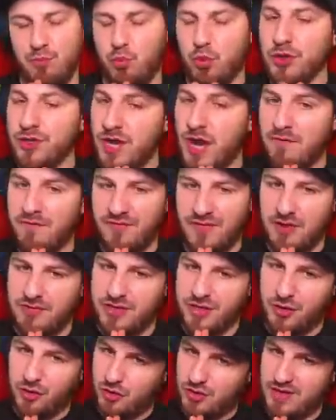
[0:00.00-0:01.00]
we're not
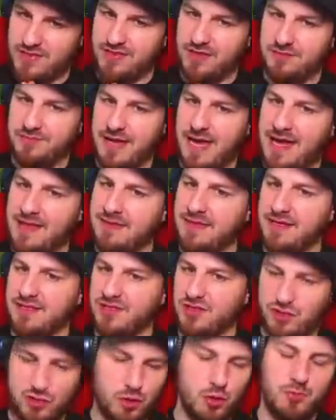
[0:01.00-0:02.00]
very good at them and they're
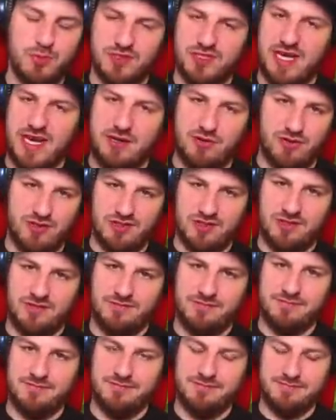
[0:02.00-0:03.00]
super
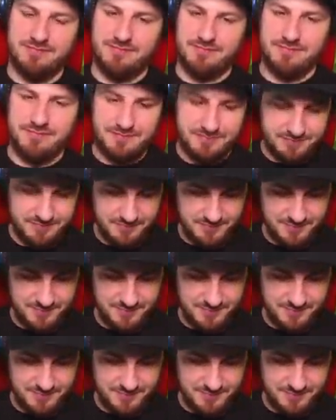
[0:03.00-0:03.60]
dangerous. I win.